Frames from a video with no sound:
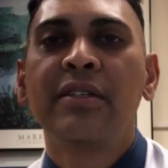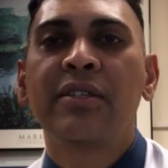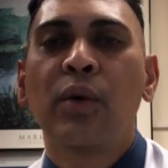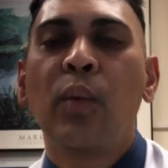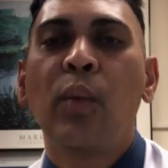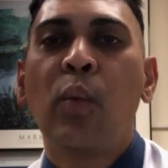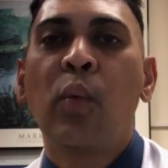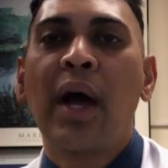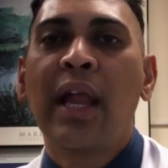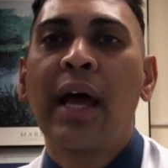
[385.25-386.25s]
So
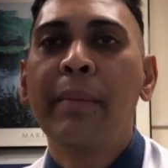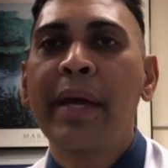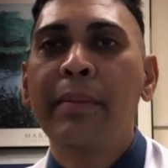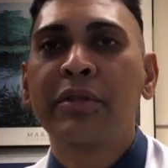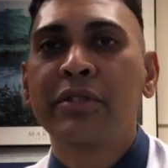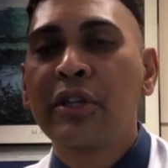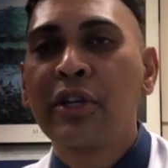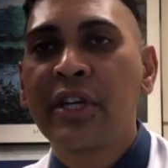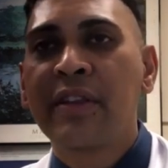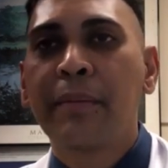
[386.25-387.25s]
while I'm able to
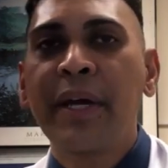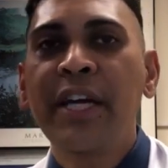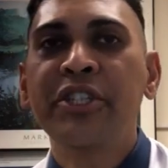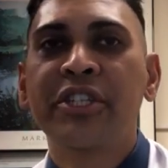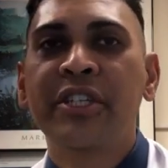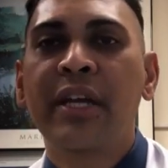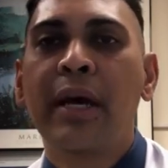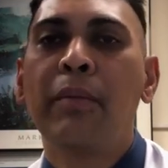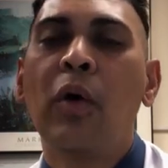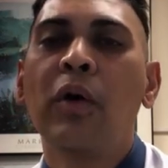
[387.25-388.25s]
look at the patient,
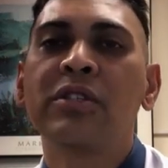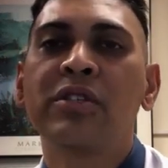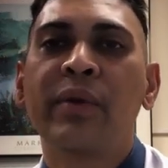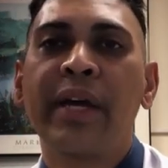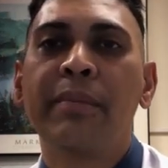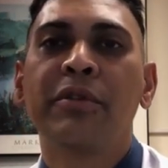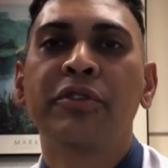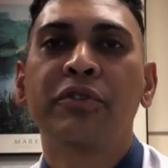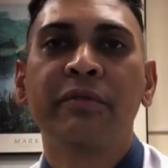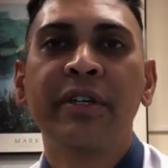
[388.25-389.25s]
I'm also able
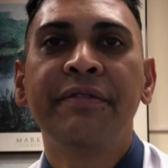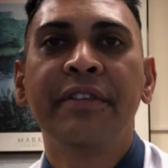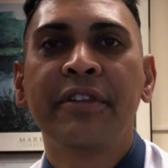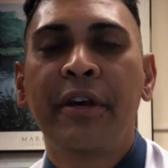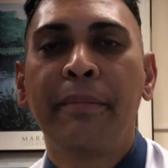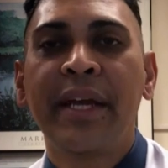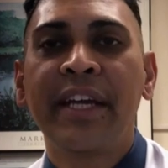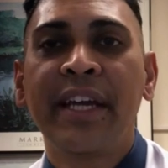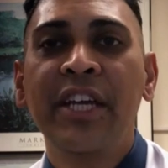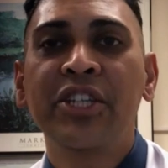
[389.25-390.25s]
to refill their
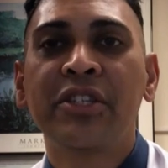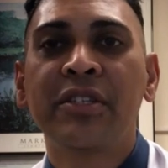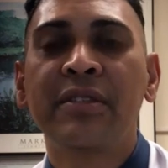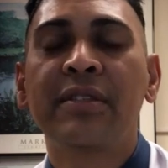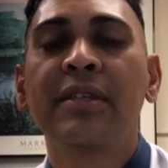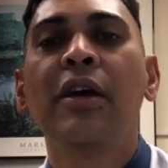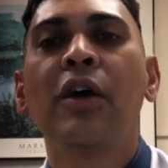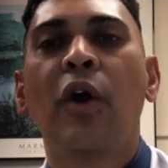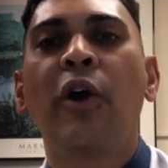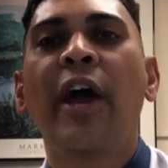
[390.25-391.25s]
medications
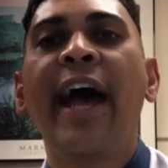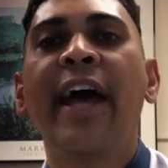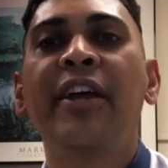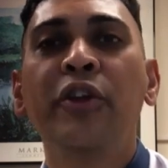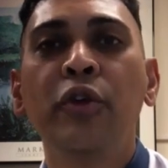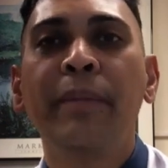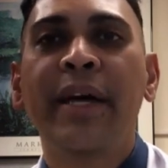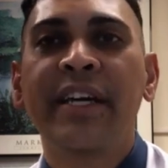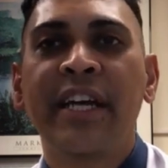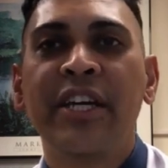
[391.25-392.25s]
or add a new
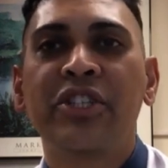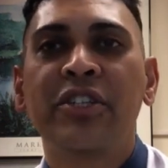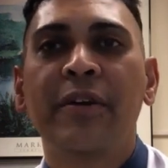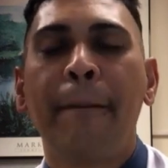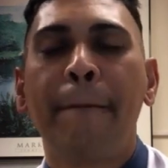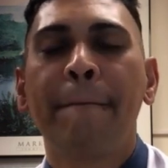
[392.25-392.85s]
medication.